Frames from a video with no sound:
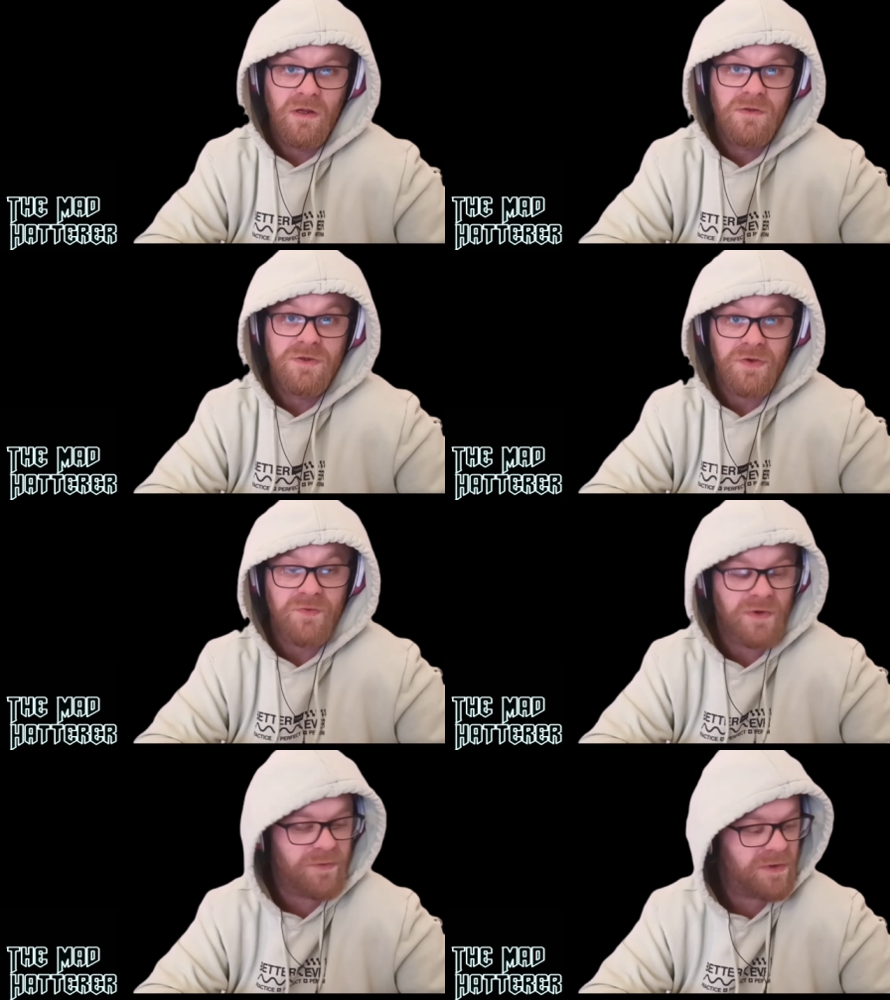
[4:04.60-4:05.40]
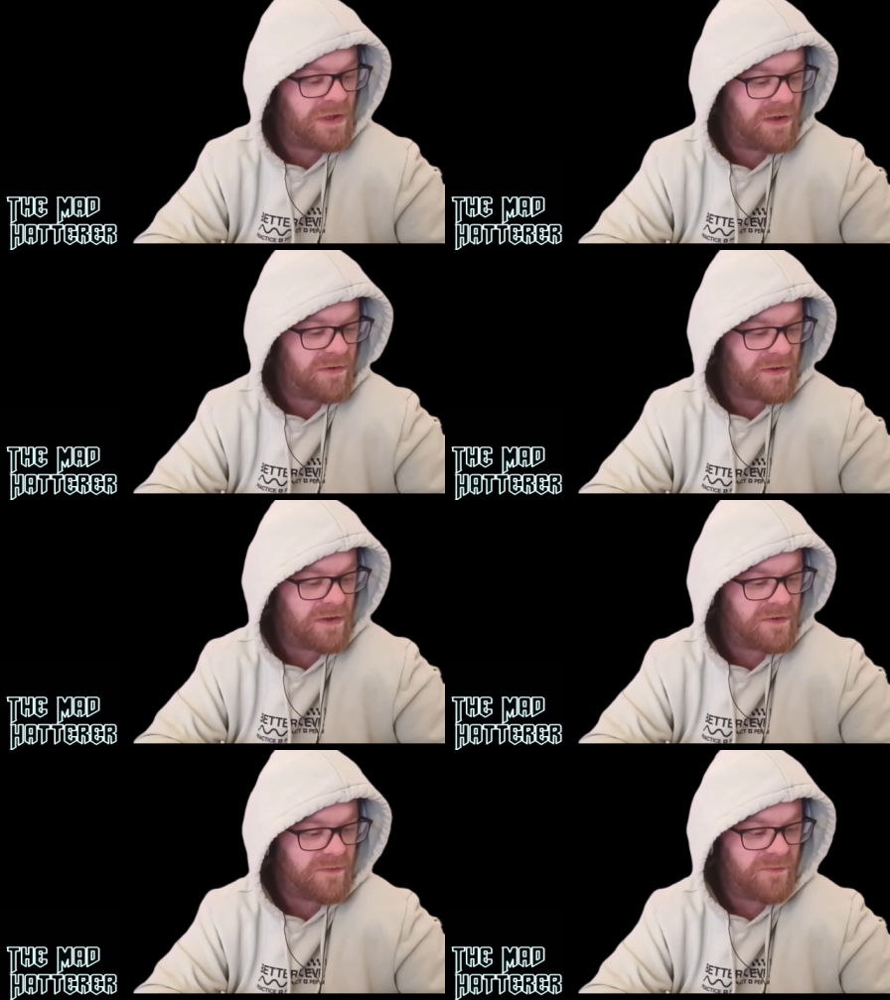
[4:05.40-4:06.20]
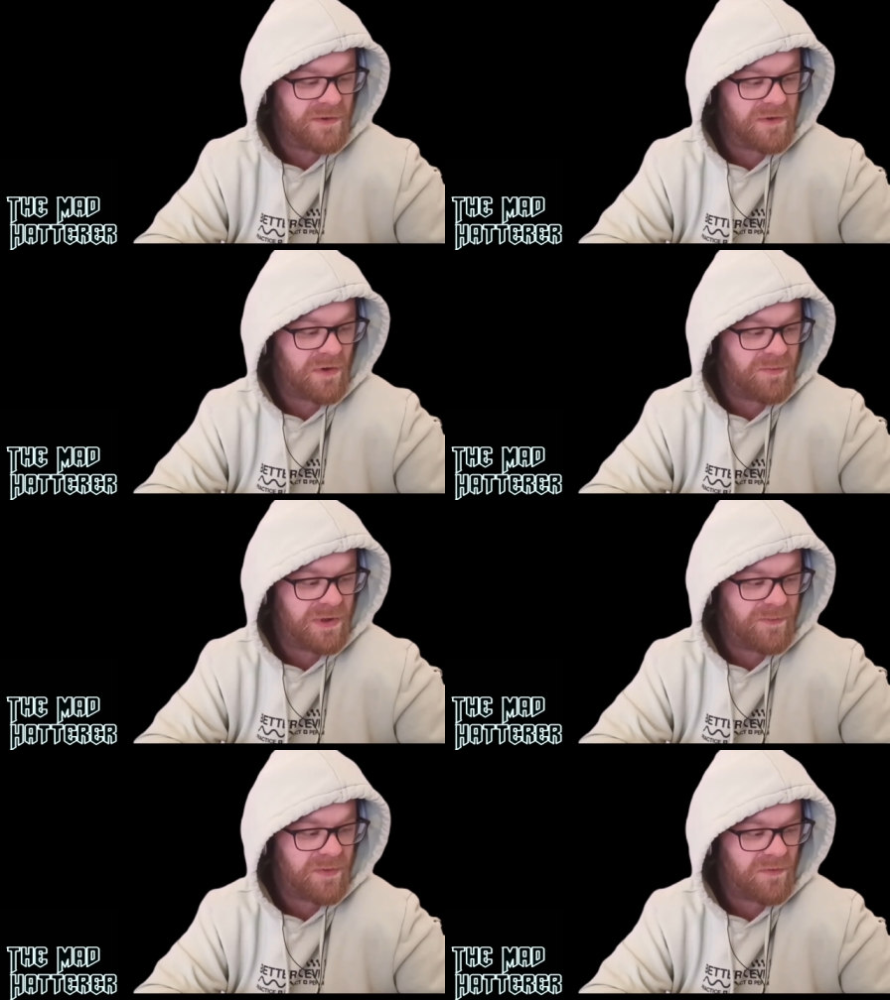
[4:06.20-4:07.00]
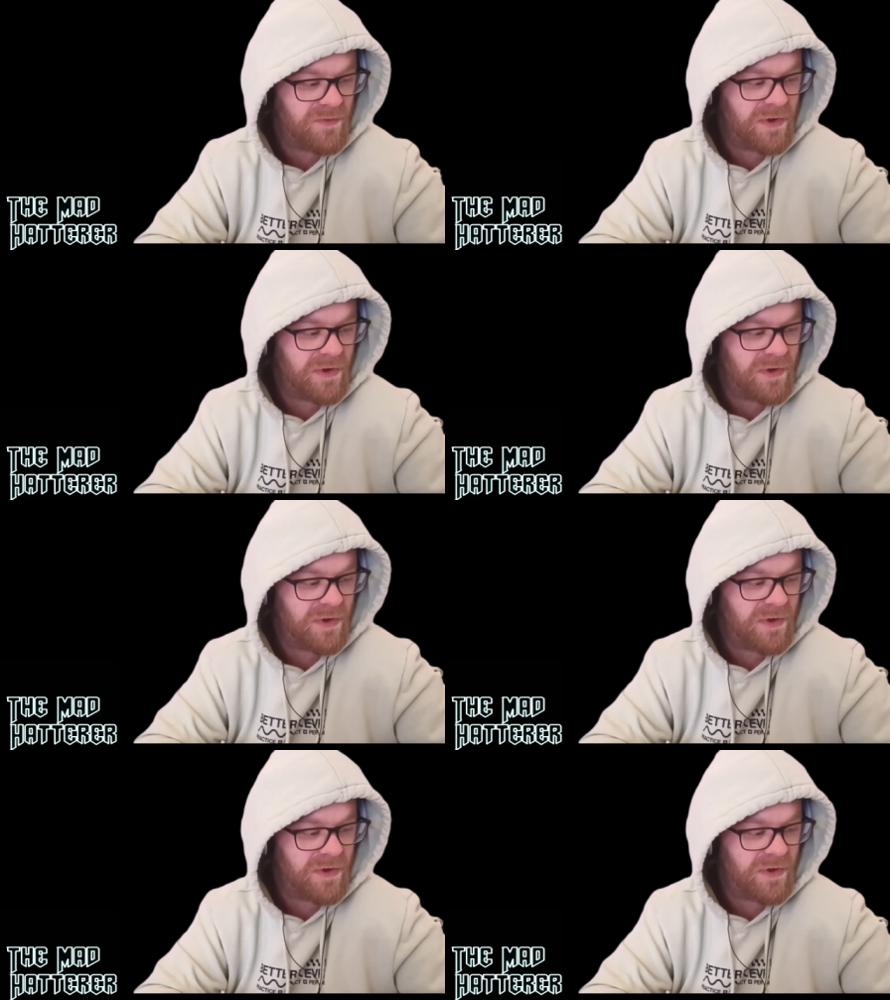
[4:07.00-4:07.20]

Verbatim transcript: Just want to be clear on that. We're all people.